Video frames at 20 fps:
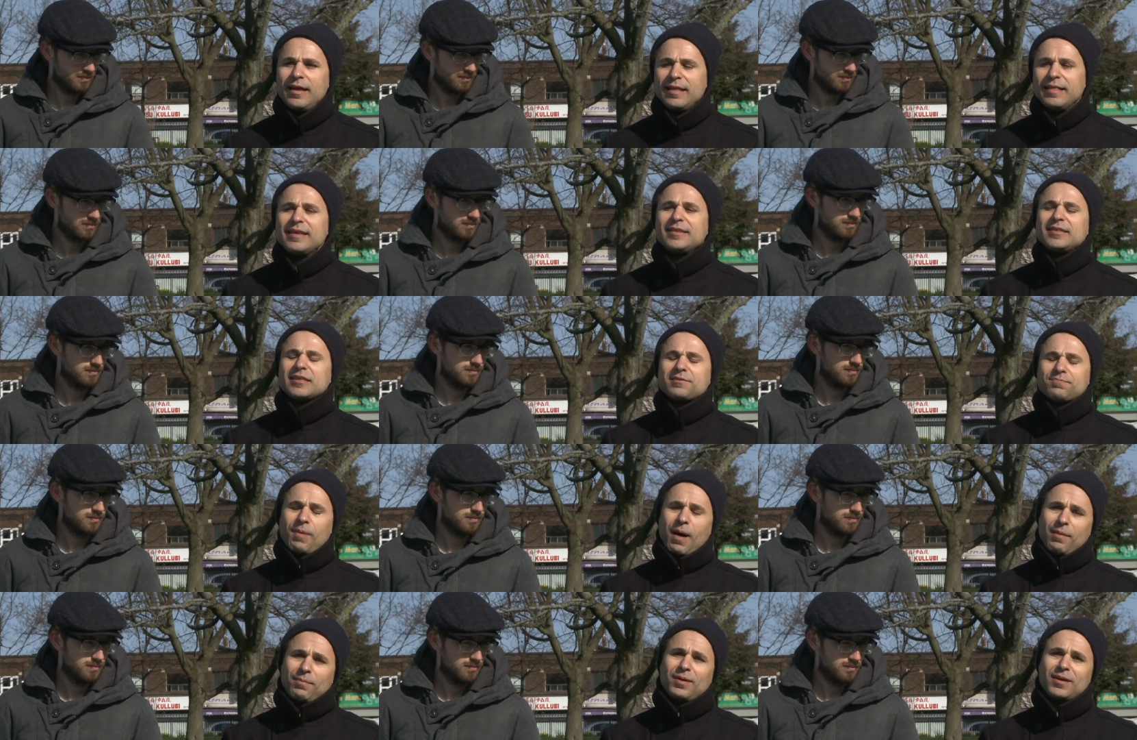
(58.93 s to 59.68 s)
Speaker 1: This is
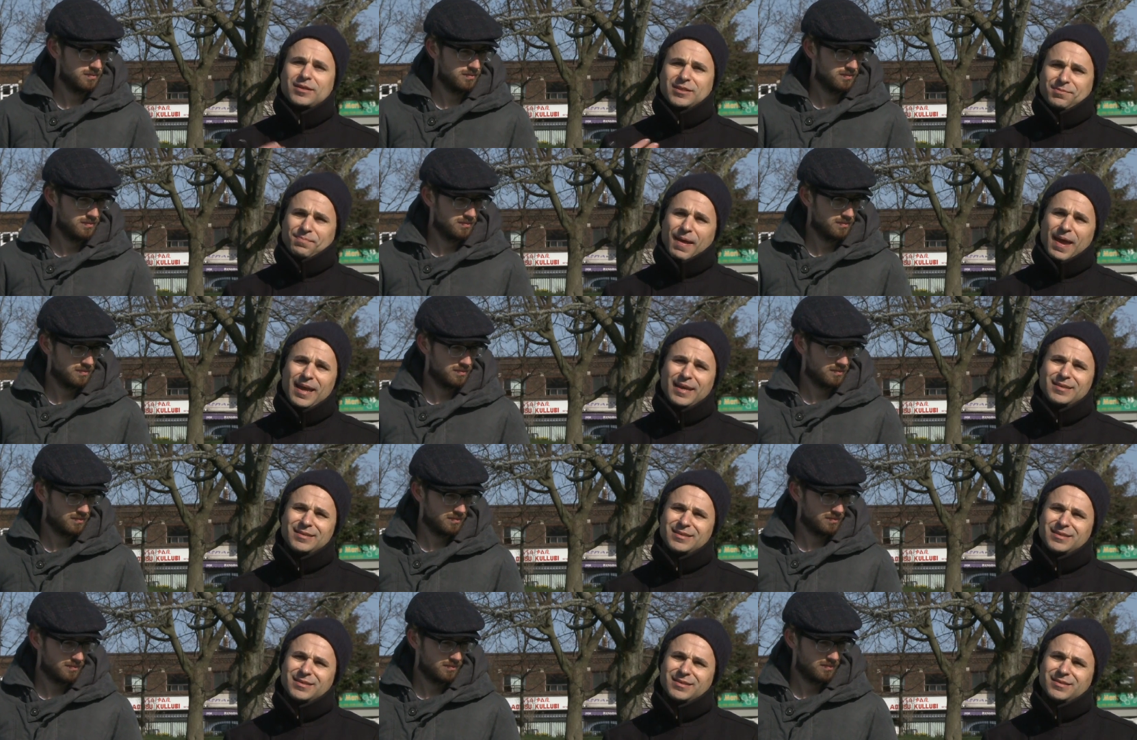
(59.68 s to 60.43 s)
public
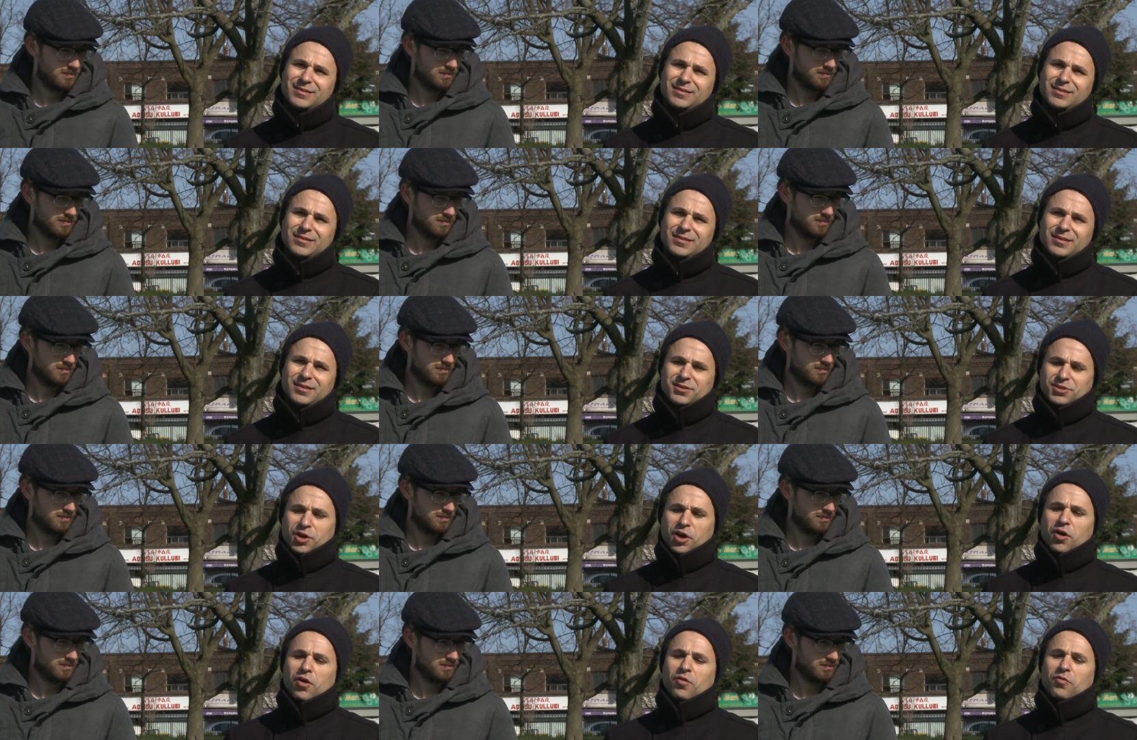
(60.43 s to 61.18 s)
space,
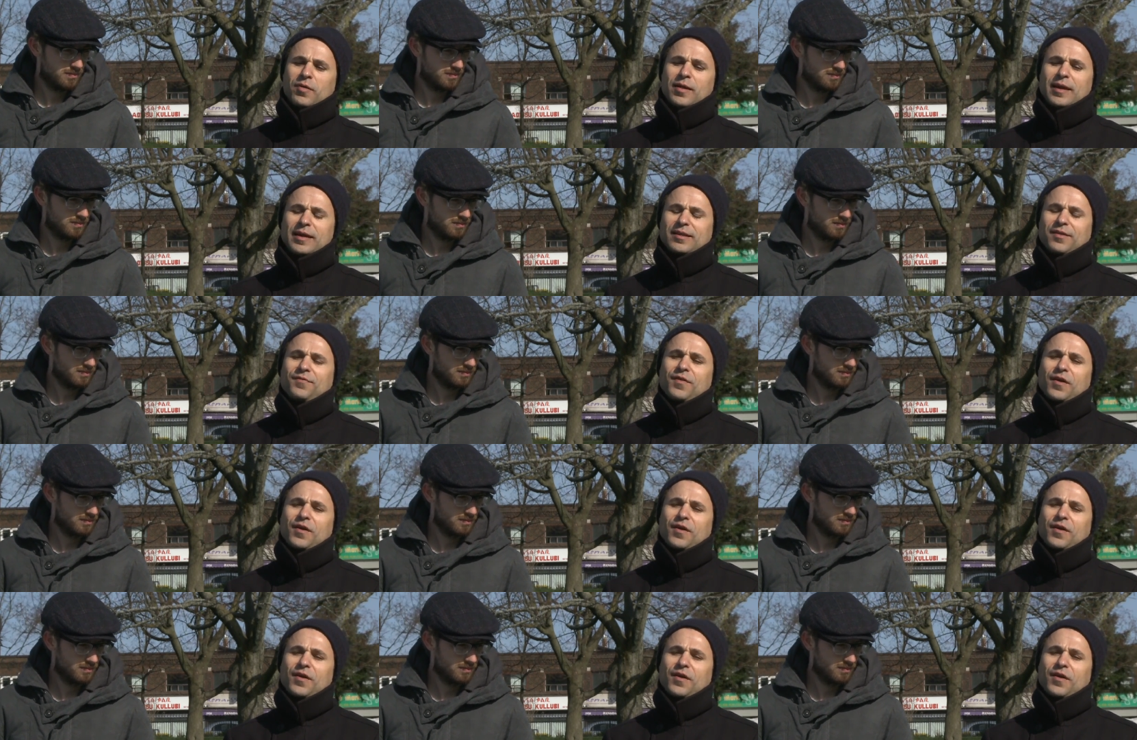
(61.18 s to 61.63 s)
so we need to